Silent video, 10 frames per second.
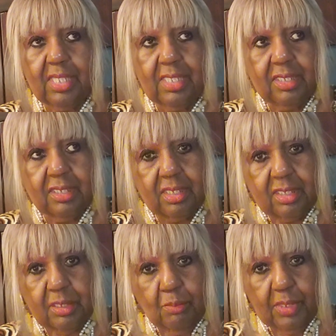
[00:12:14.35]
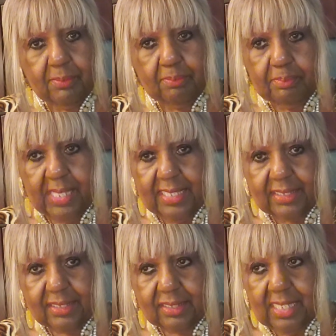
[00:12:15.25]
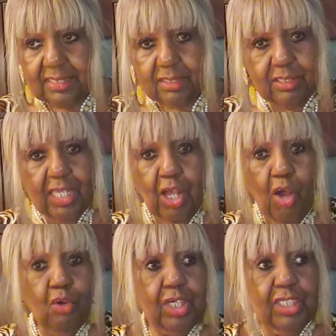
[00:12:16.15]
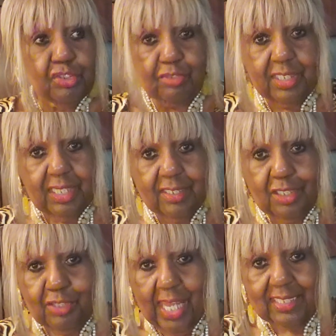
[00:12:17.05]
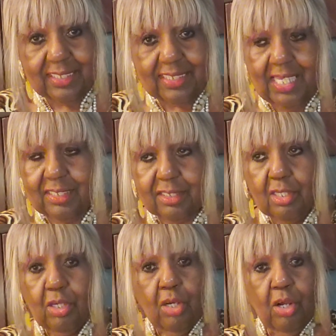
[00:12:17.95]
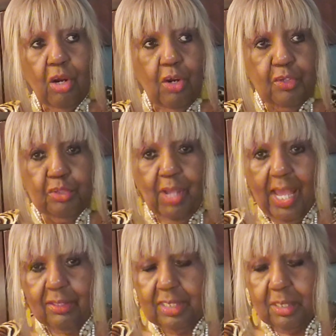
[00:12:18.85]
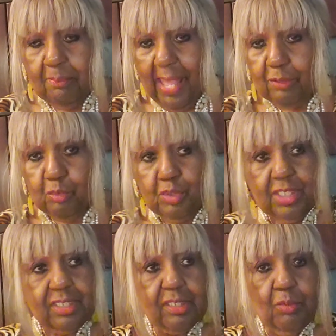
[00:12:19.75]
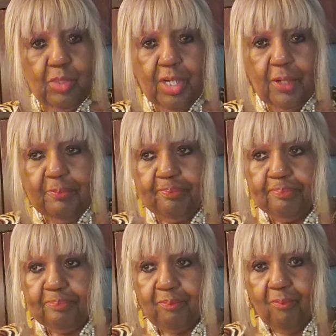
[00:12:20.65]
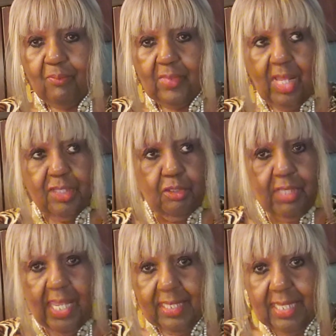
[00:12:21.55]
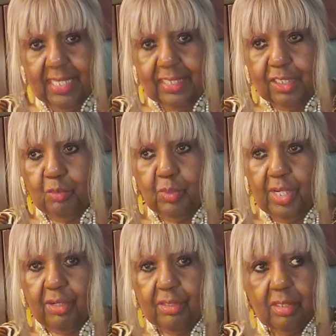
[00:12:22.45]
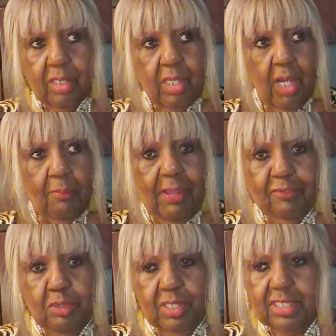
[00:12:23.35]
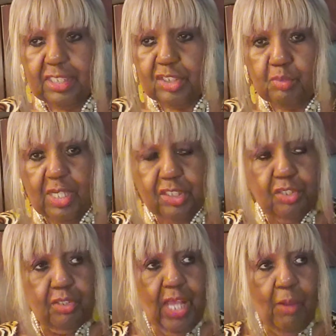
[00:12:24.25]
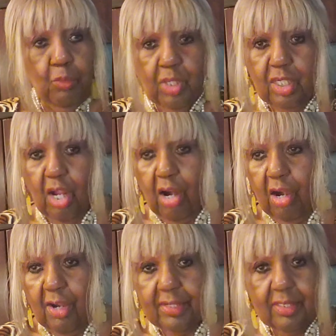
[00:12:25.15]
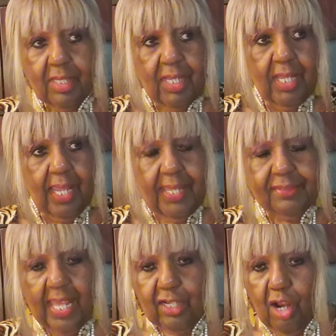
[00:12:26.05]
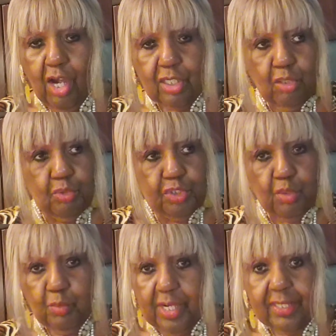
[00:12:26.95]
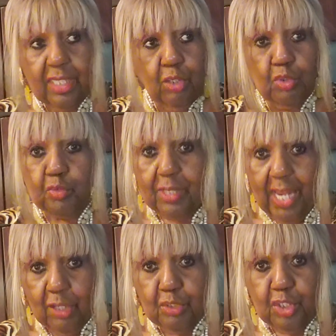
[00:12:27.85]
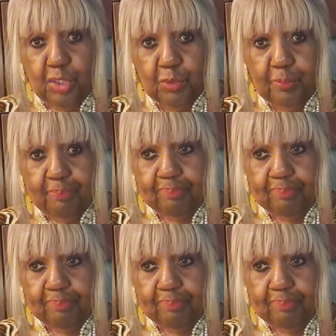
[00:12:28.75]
in some place they call country here in the United States, or you out in the backwoods somewhere, and you can't get anywhere. Or maybe you're in a situation you got one card, and that card goes somewhere and it goes without you.